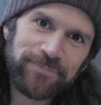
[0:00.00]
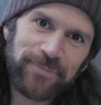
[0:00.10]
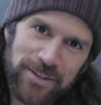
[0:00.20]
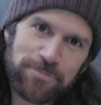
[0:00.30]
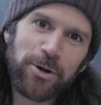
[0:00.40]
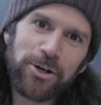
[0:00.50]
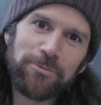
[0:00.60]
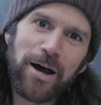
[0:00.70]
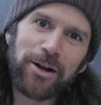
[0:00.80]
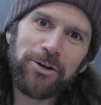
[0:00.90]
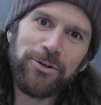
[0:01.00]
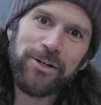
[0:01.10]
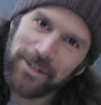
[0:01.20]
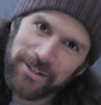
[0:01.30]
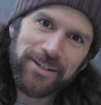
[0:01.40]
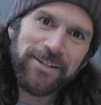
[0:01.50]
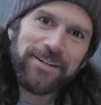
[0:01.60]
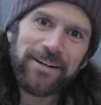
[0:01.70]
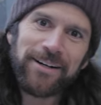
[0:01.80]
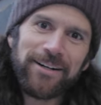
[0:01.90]
That's a pretty good motto.
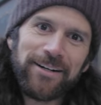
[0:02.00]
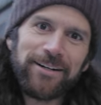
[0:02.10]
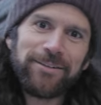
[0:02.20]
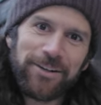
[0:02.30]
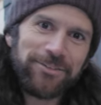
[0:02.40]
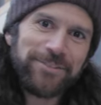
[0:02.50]
Uh, you know,